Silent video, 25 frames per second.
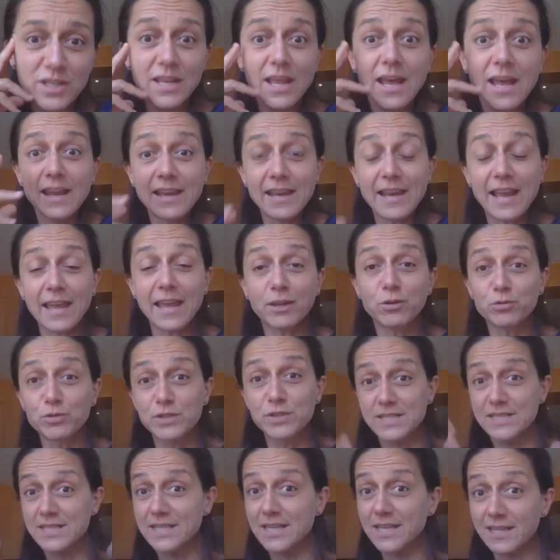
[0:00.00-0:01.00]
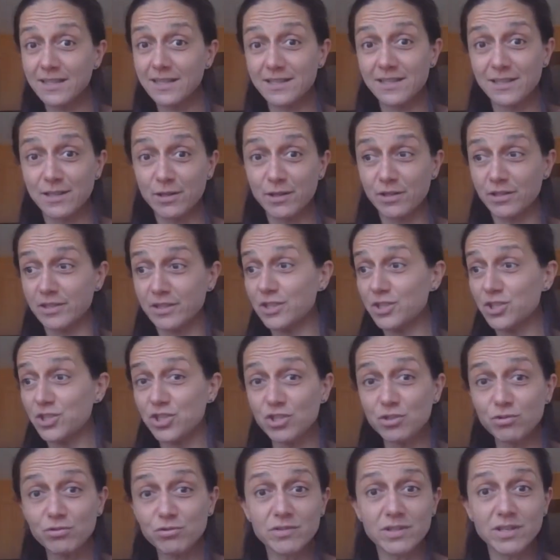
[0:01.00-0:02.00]
And I could see the
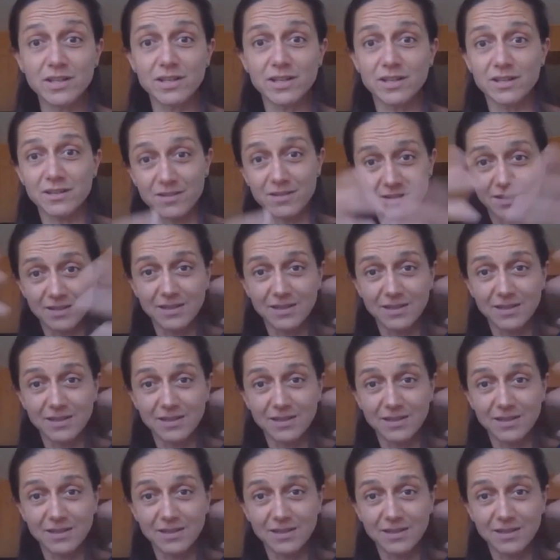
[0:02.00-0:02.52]
children